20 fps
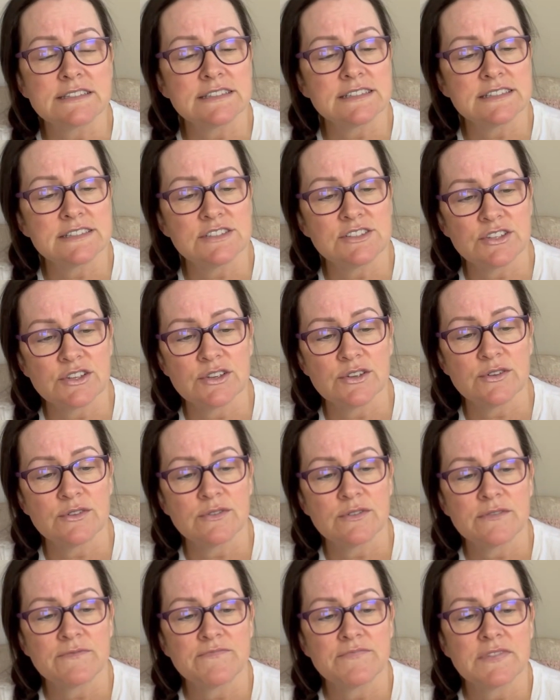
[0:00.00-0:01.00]
to do
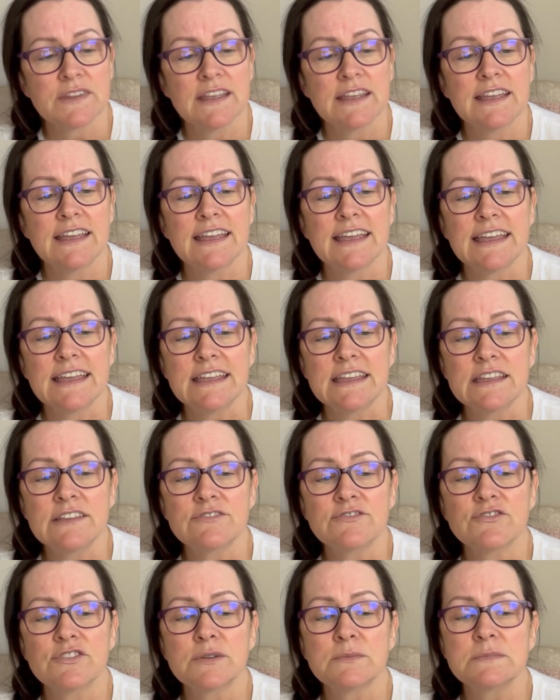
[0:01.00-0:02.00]
eat
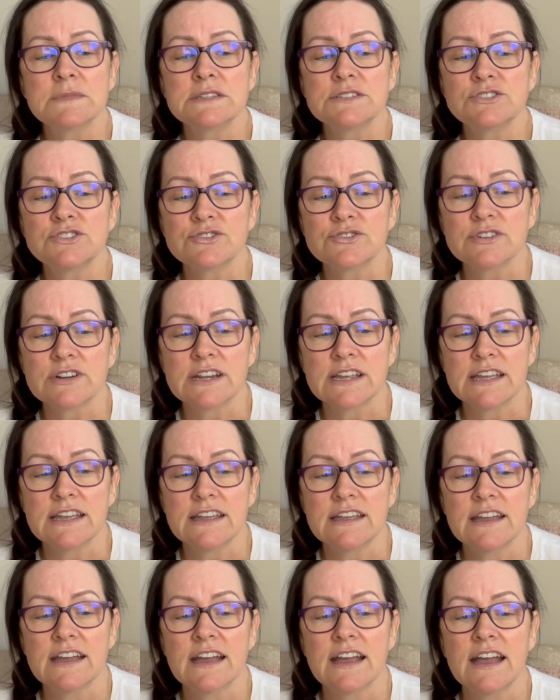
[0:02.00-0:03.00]
from the
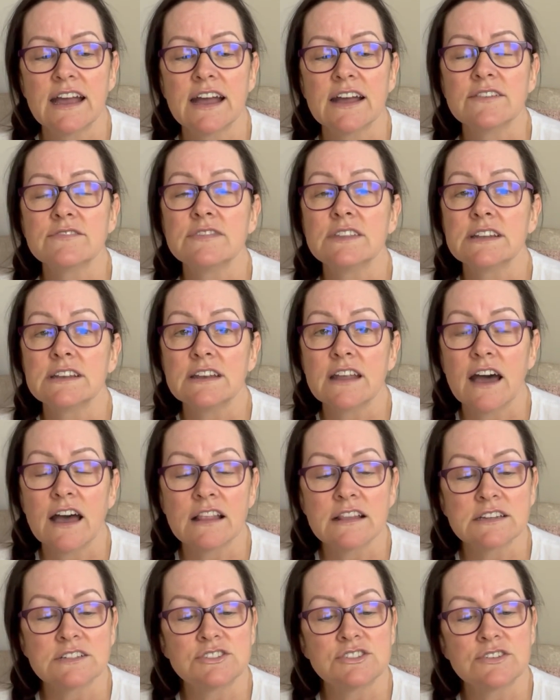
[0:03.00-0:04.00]
tree of the
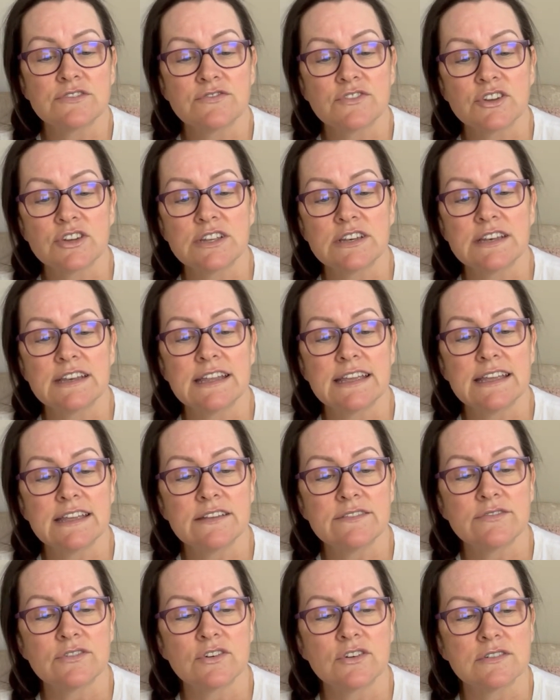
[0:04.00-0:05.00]
knowledge of good and
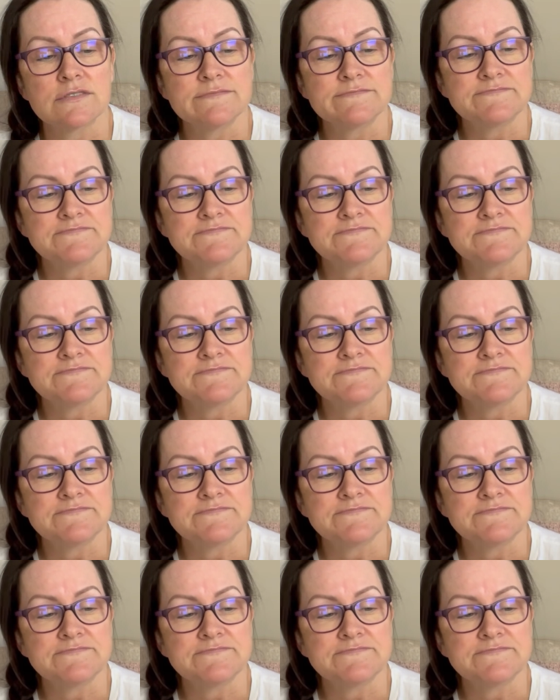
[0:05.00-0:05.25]
evil.